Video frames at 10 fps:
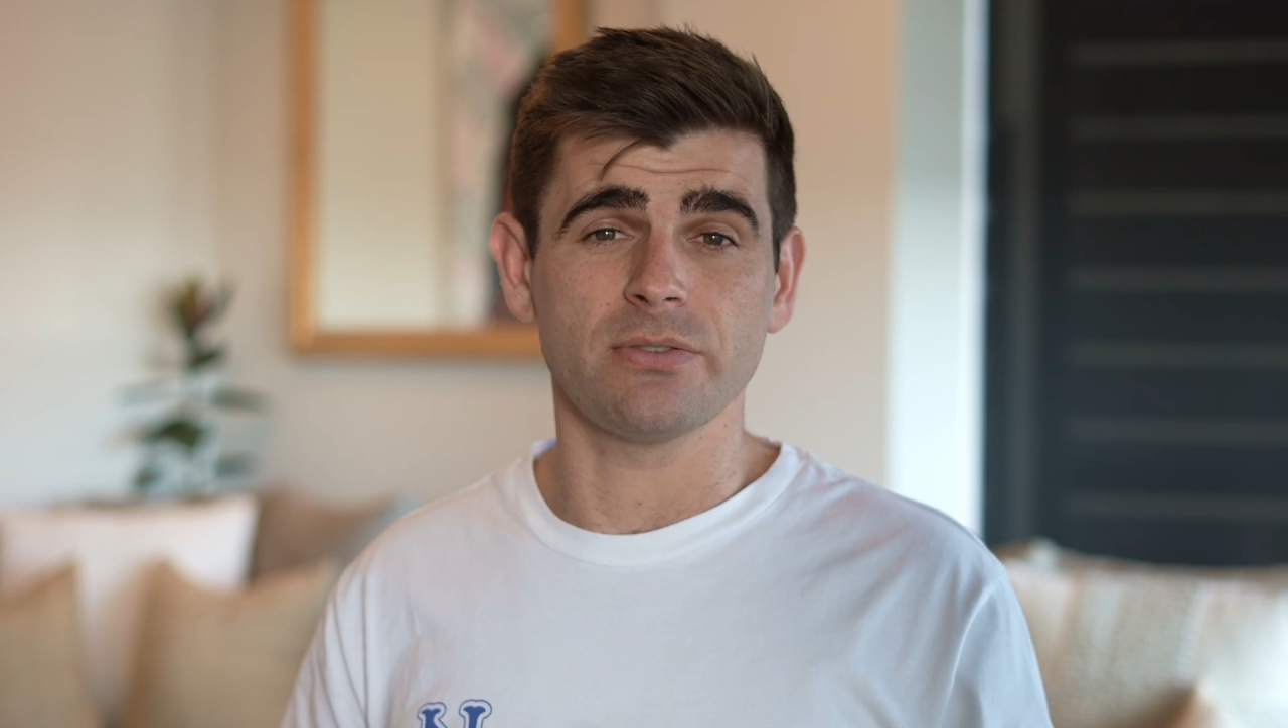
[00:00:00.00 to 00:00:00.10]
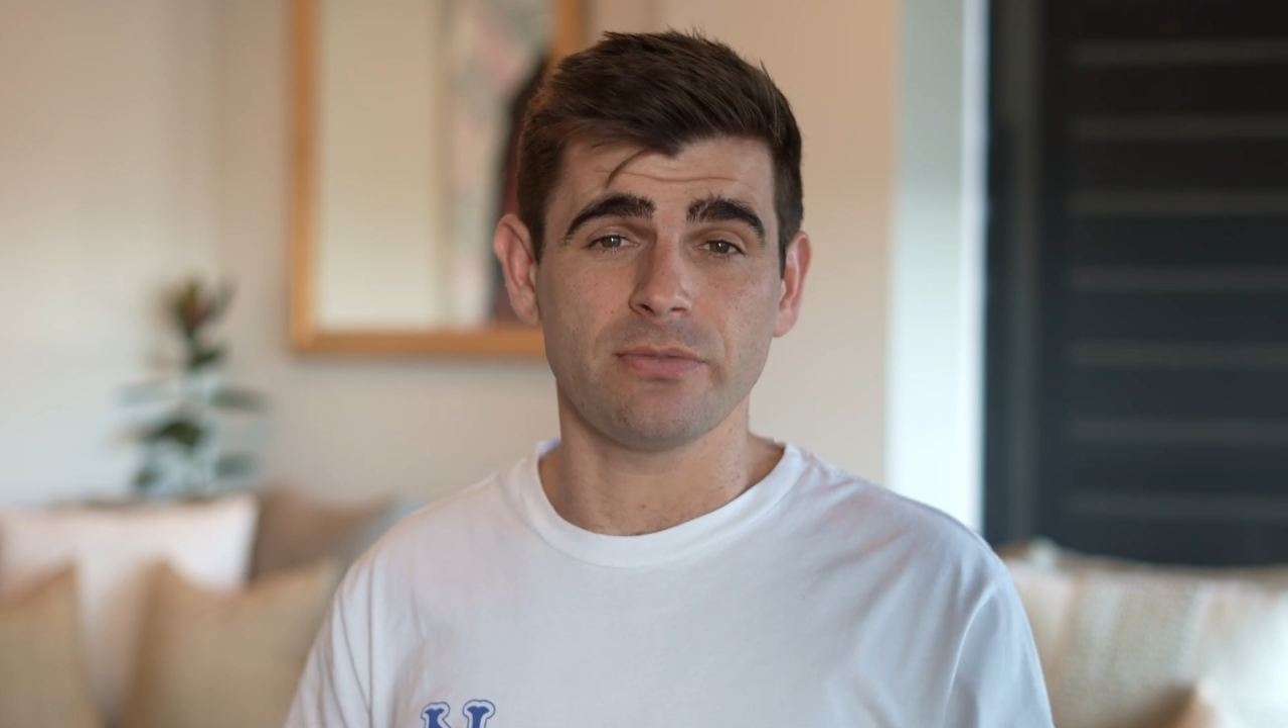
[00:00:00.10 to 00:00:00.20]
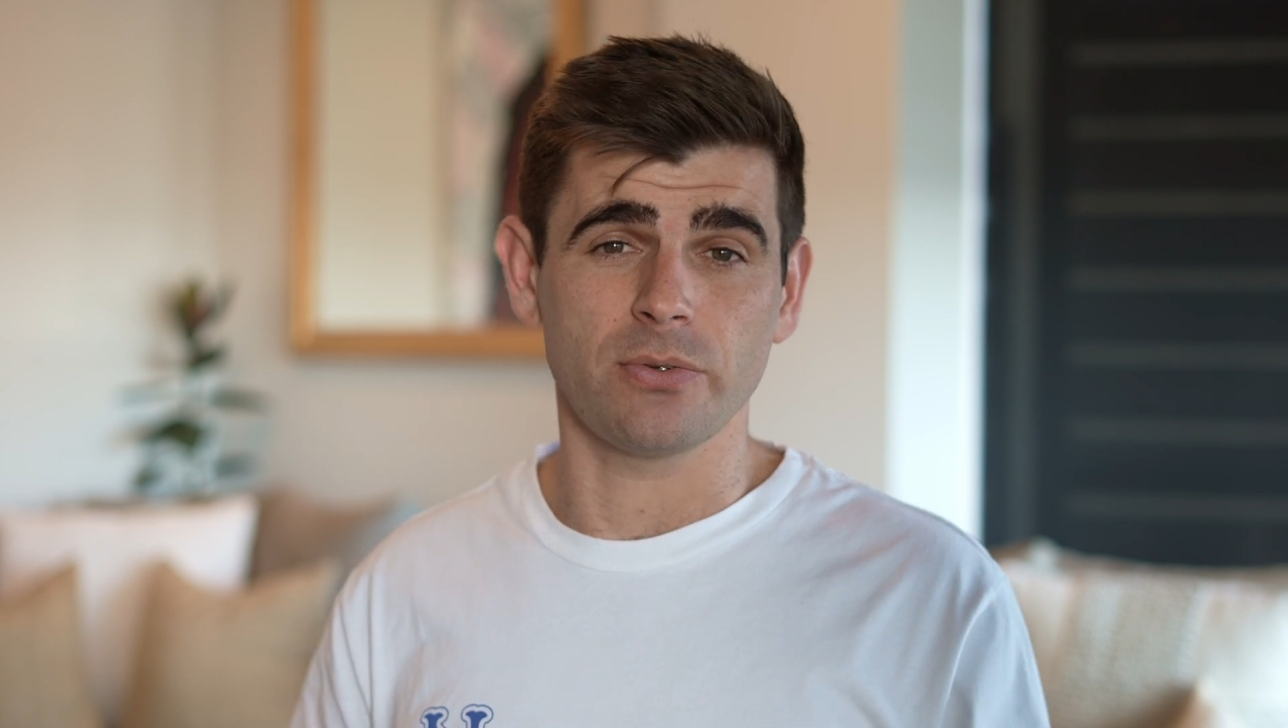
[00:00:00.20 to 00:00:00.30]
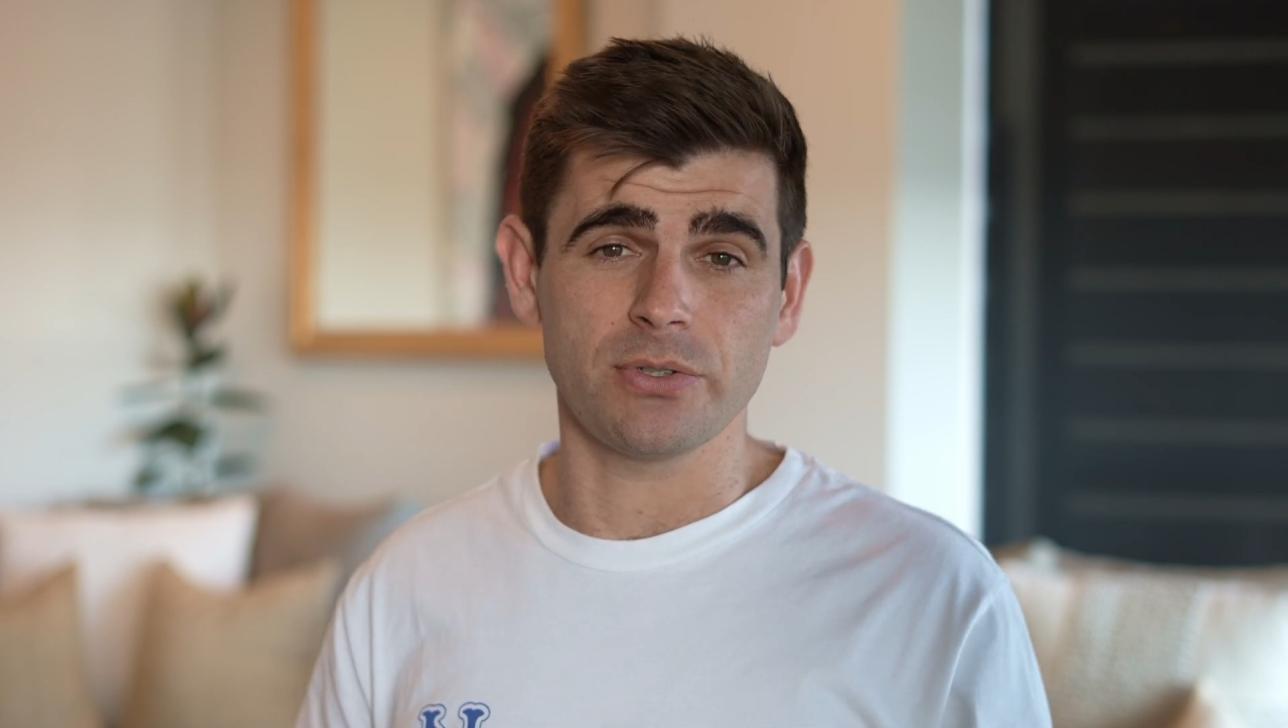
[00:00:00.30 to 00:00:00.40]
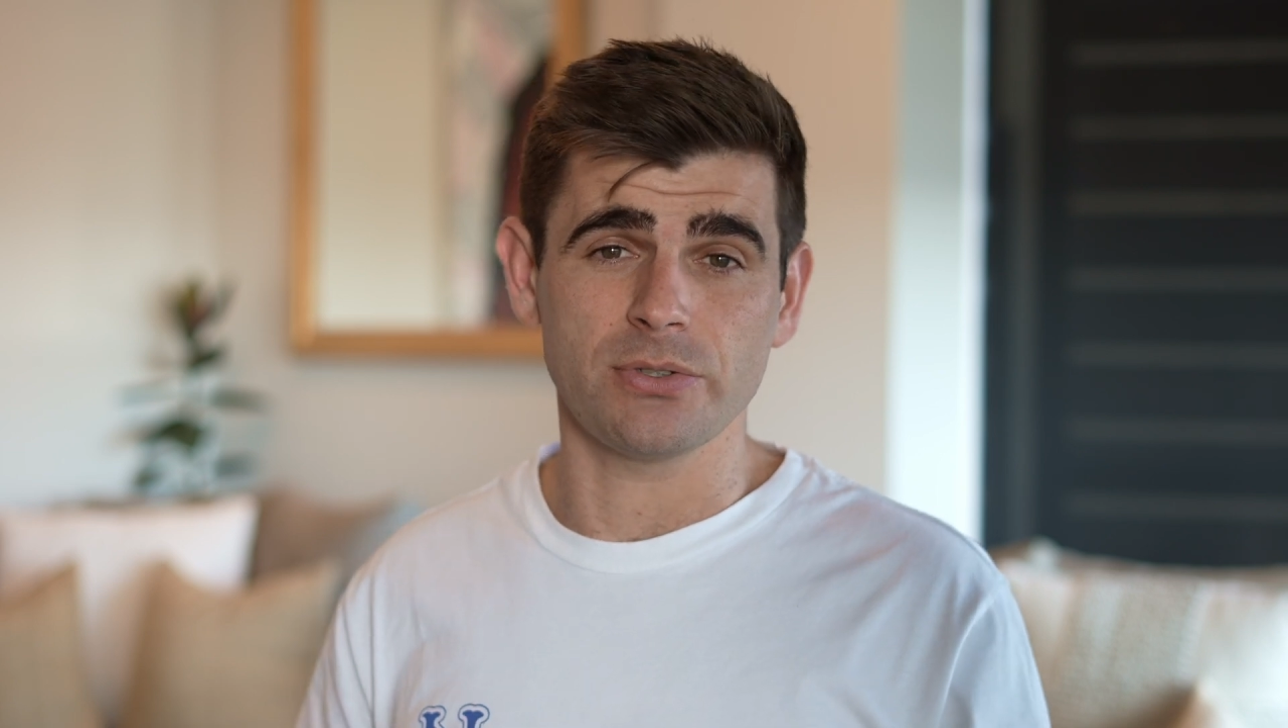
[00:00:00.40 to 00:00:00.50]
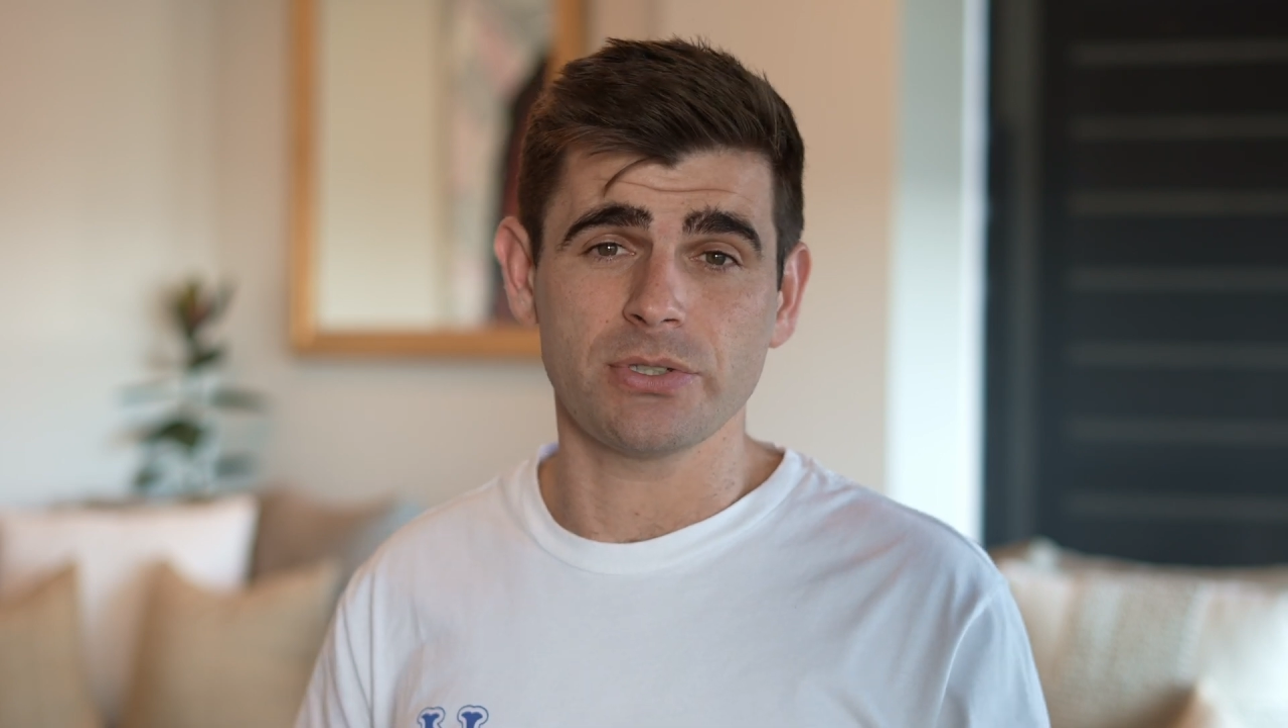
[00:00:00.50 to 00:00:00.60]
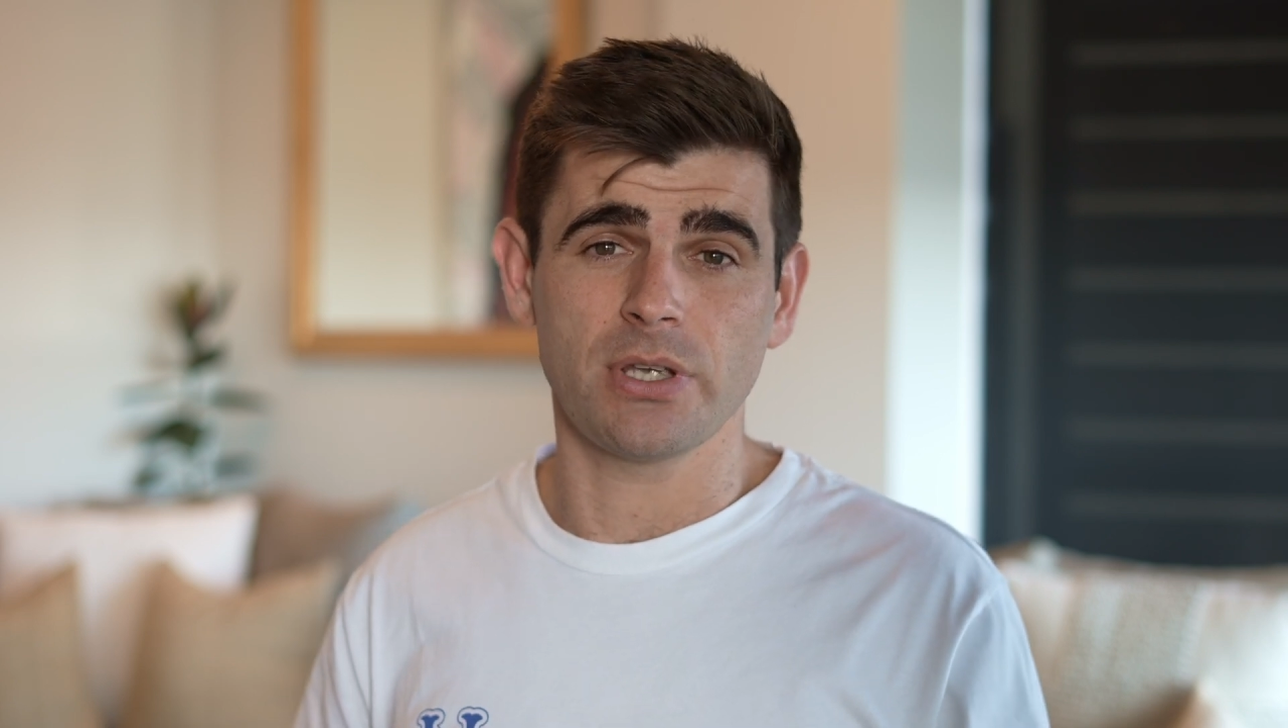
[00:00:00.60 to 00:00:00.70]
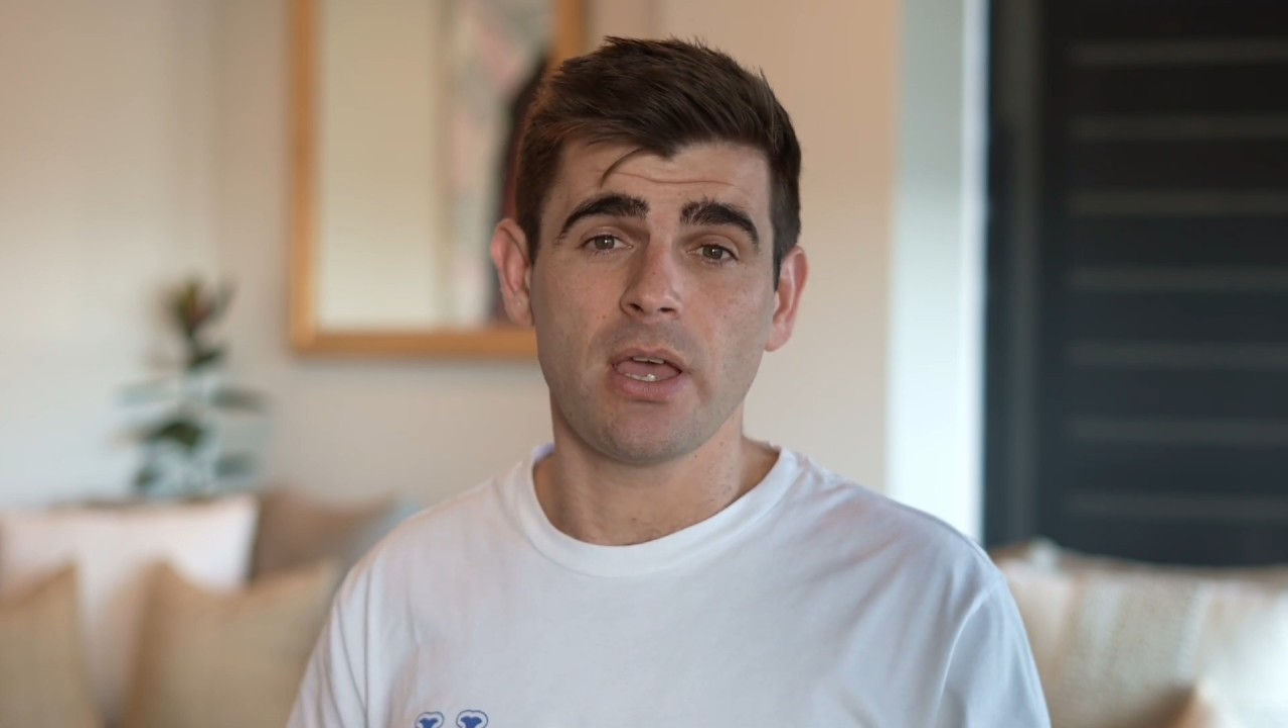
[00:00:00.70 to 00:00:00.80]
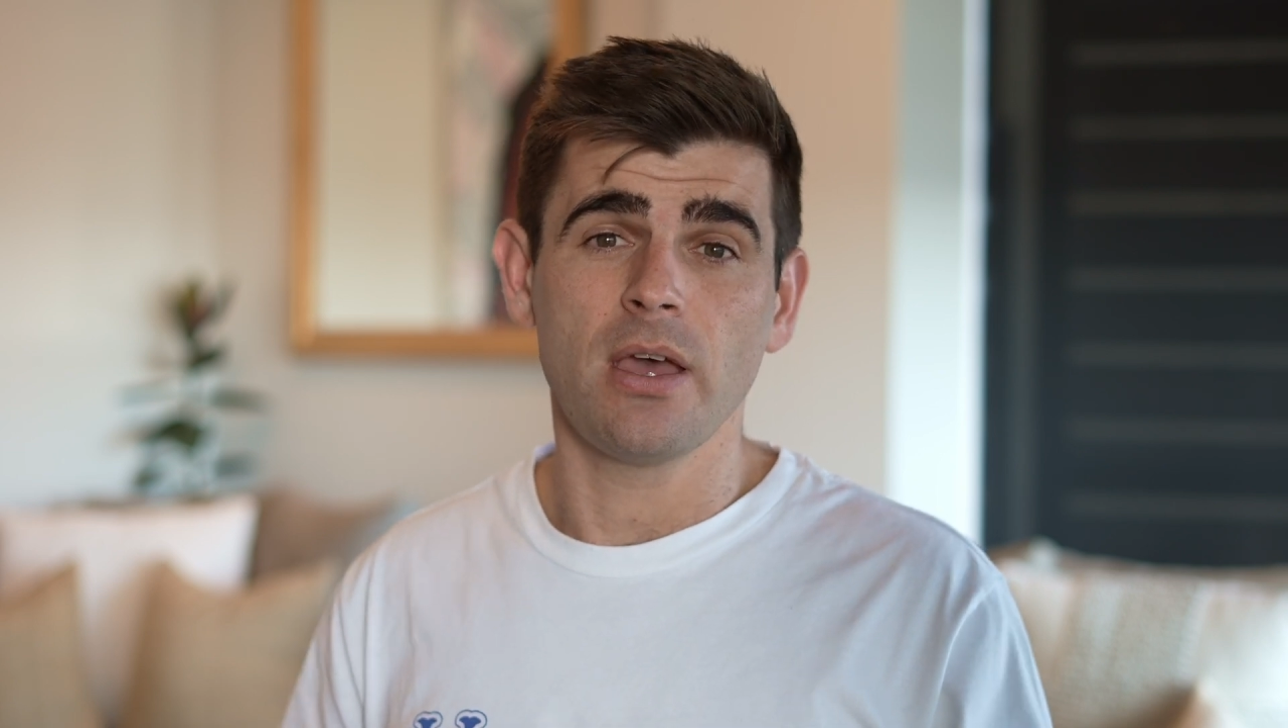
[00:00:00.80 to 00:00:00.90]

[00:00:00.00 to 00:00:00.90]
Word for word: your footage.